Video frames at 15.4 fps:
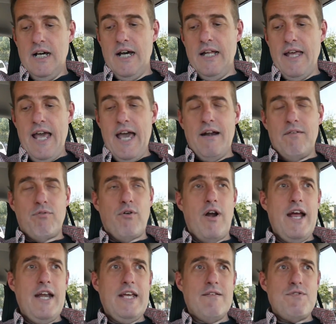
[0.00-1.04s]
They had a
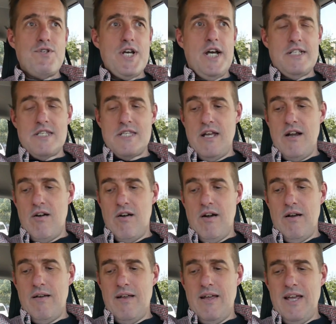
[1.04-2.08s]
variety of jets there.